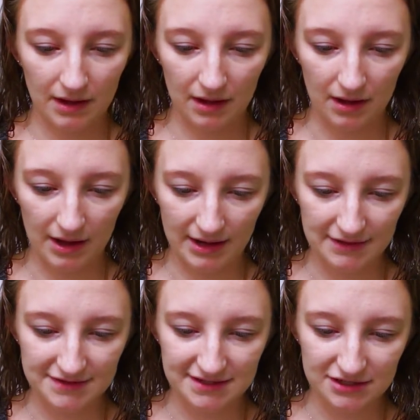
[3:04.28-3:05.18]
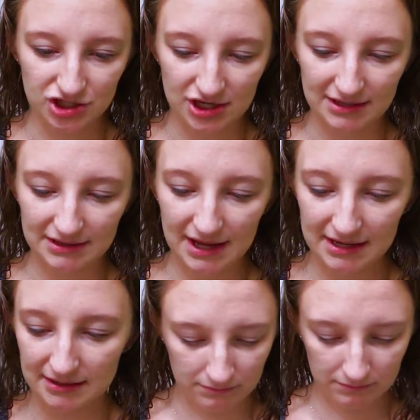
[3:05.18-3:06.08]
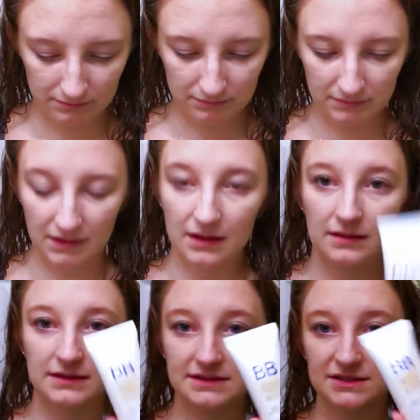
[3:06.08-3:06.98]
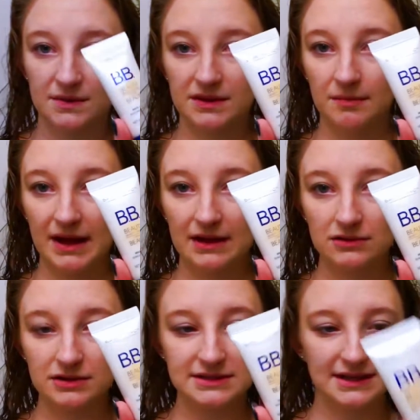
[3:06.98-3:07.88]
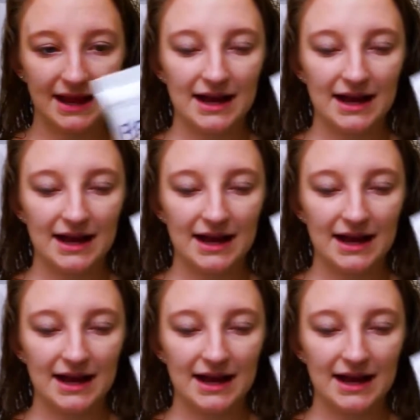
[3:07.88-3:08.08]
I got this in the shade Light. And this is what the bottle looks like.